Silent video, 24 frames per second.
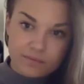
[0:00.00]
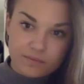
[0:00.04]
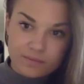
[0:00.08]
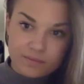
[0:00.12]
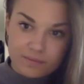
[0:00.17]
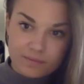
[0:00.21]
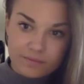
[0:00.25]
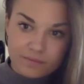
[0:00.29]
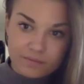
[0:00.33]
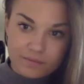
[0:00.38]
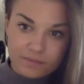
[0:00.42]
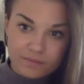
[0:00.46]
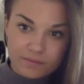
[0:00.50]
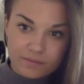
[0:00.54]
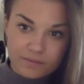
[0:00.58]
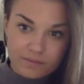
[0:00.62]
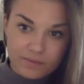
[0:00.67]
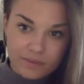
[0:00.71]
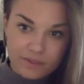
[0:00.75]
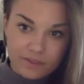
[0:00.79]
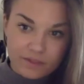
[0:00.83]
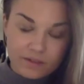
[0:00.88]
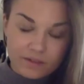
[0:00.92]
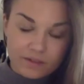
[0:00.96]

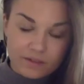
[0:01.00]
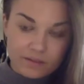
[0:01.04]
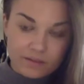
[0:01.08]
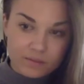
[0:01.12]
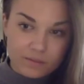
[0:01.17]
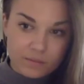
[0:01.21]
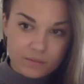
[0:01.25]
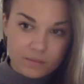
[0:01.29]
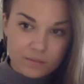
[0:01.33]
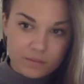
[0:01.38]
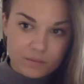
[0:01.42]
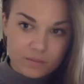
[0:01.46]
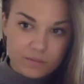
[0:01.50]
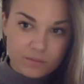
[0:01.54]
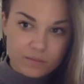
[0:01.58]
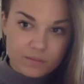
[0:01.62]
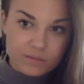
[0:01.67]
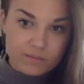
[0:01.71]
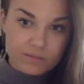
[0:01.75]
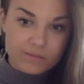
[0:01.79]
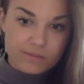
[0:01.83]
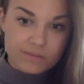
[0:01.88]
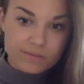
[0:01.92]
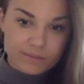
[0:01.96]

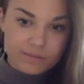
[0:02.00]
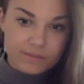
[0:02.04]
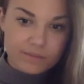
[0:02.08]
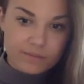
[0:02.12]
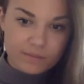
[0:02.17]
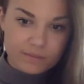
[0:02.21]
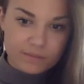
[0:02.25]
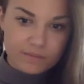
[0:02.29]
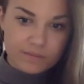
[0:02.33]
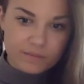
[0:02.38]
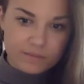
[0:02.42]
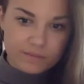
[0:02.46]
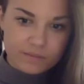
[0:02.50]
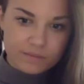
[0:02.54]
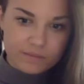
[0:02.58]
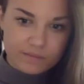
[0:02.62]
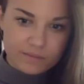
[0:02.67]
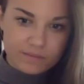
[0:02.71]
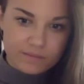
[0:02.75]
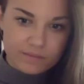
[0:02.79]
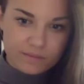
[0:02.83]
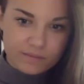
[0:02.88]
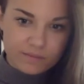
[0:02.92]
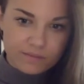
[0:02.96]

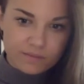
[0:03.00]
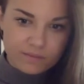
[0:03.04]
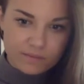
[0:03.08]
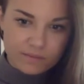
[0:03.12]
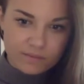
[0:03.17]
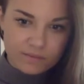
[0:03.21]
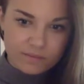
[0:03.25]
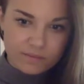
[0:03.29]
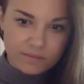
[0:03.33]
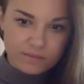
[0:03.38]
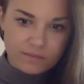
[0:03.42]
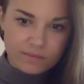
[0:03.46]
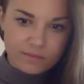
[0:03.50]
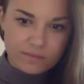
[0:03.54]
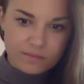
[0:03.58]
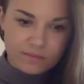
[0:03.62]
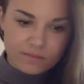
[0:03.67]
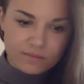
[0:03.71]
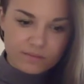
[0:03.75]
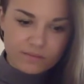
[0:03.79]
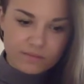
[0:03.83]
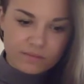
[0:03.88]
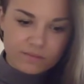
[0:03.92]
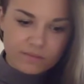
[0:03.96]

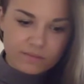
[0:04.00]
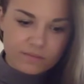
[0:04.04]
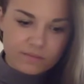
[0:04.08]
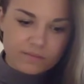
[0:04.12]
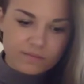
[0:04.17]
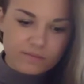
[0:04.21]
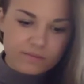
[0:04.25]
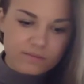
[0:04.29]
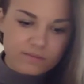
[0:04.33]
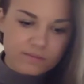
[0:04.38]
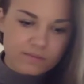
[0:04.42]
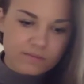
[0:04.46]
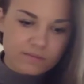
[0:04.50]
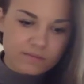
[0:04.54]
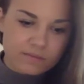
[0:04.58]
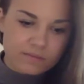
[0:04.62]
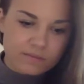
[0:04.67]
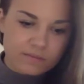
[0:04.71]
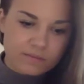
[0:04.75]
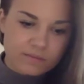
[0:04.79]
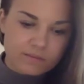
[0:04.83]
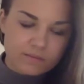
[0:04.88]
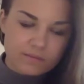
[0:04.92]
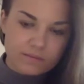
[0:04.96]

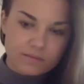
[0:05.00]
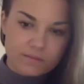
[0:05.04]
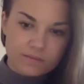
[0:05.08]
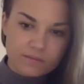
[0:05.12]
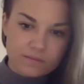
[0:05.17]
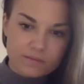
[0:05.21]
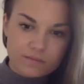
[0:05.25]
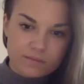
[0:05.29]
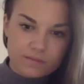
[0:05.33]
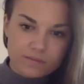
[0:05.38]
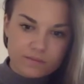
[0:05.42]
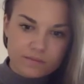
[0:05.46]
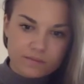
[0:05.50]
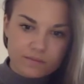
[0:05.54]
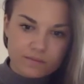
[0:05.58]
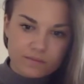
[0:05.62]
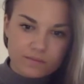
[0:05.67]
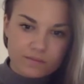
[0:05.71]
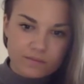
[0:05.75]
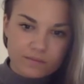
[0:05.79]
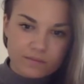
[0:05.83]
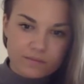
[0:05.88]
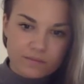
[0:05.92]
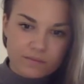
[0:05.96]

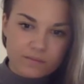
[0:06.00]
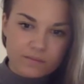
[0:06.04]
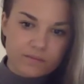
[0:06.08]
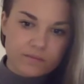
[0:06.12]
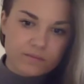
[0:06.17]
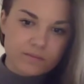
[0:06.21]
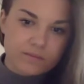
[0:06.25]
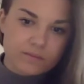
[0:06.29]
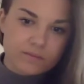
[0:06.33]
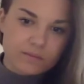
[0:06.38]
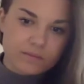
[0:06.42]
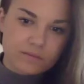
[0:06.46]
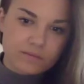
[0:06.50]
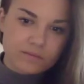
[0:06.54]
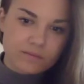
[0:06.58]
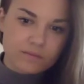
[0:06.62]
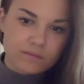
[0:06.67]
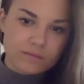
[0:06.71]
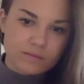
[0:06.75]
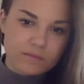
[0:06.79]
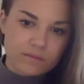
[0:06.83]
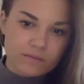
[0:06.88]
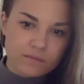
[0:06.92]
No words are spoken by the person on screen.